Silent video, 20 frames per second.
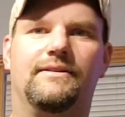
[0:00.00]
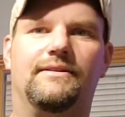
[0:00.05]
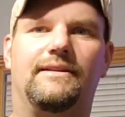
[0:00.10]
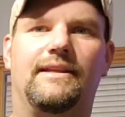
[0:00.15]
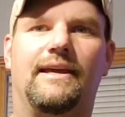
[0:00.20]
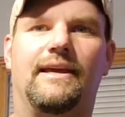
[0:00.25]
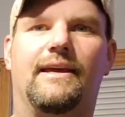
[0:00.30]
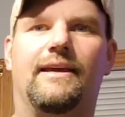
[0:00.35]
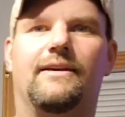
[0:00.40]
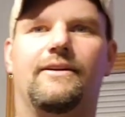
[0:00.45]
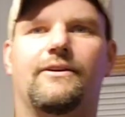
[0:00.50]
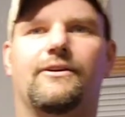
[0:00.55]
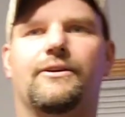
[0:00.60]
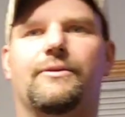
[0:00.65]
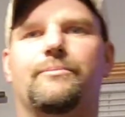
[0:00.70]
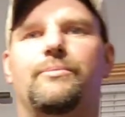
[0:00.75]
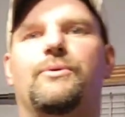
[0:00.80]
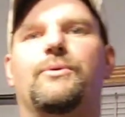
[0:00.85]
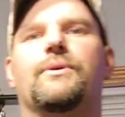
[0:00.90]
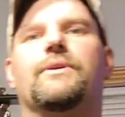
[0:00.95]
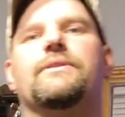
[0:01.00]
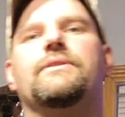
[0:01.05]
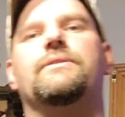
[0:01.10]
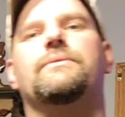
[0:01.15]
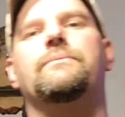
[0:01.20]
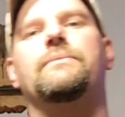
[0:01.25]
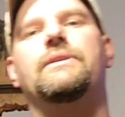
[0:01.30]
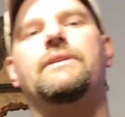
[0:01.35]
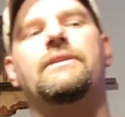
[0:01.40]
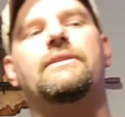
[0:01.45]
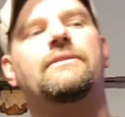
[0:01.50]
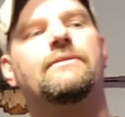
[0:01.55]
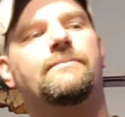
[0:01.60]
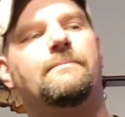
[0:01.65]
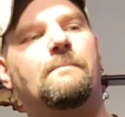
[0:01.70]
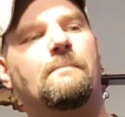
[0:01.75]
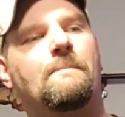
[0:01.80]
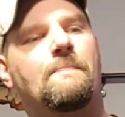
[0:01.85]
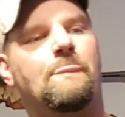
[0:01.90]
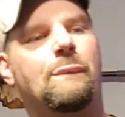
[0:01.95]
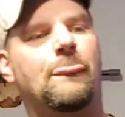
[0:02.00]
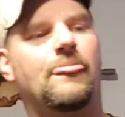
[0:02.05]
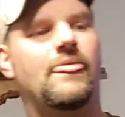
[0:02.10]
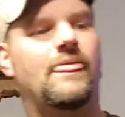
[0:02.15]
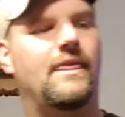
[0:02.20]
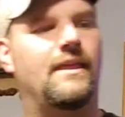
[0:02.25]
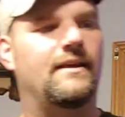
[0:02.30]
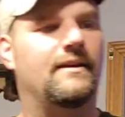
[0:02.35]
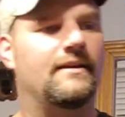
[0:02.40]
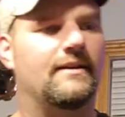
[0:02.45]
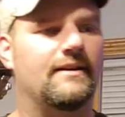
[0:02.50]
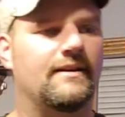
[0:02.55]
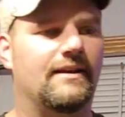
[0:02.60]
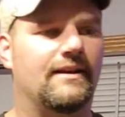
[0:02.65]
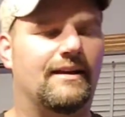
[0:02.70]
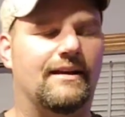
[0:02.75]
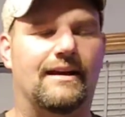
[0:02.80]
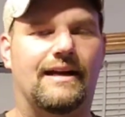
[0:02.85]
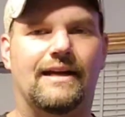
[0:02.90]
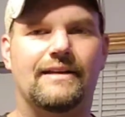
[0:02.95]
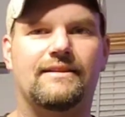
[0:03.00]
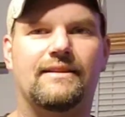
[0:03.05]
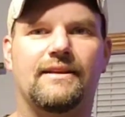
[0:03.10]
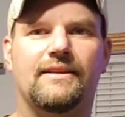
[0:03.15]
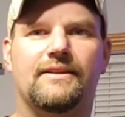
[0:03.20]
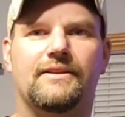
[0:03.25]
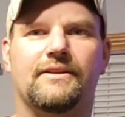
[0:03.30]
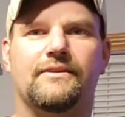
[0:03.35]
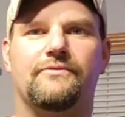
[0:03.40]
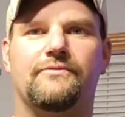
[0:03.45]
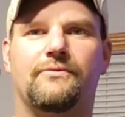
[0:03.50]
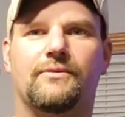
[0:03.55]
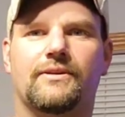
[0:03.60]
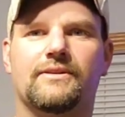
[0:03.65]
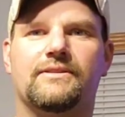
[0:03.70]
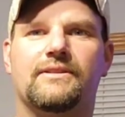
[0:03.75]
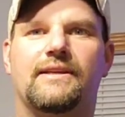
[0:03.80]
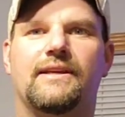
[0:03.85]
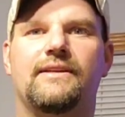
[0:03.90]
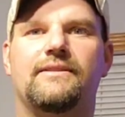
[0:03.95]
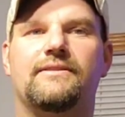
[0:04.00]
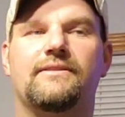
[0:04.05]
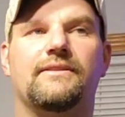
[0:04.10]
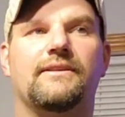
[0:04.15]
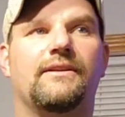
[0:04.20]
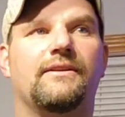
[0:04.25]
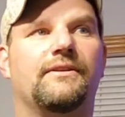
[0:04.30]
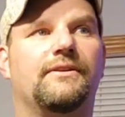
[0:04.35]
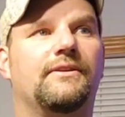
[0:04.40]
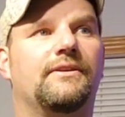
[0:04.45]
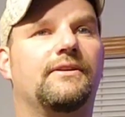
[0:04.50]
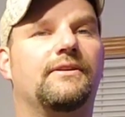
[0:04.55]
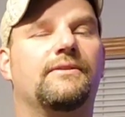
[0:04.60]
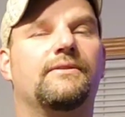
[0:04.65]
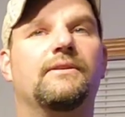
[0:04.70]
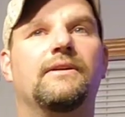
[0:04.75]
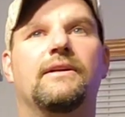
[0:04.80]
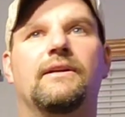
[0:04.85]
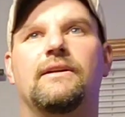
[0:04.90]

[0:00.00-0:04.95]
that are important to me. I think of worst case scenario.